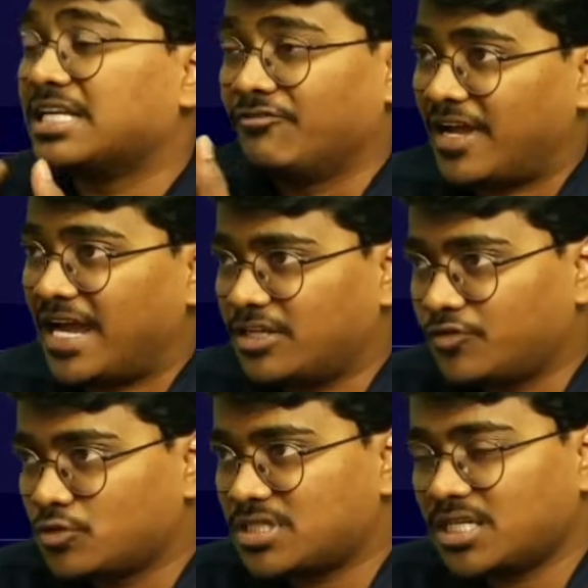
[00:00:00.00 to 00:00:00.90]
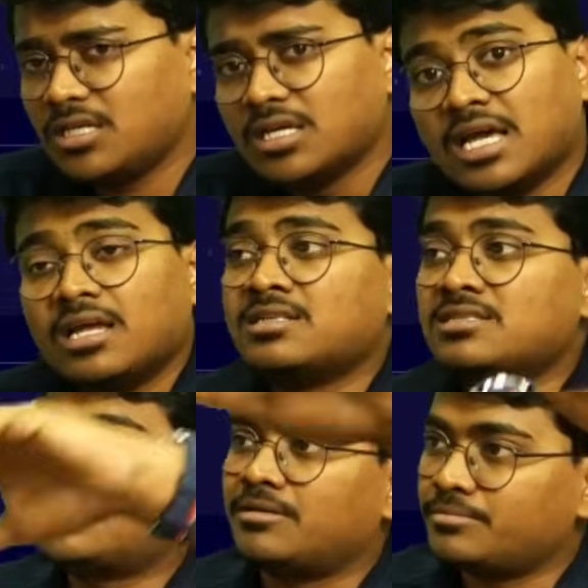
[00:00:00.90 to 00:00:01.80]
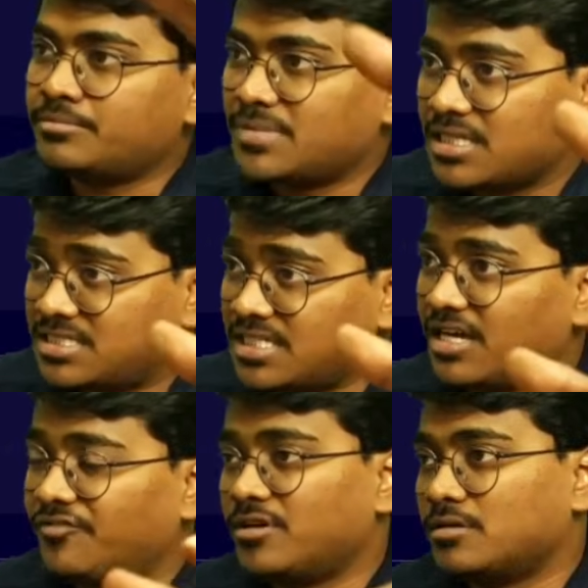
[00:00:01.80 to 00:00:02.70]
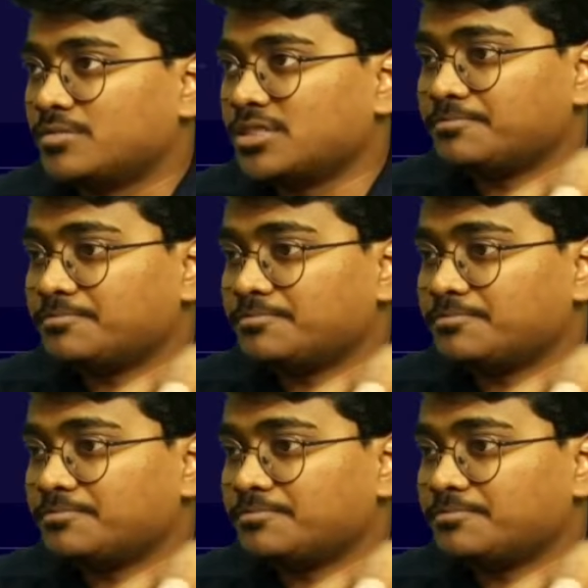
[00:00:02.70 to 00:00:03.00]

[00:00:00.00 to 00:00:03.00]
In fact, if you see in some CA firms,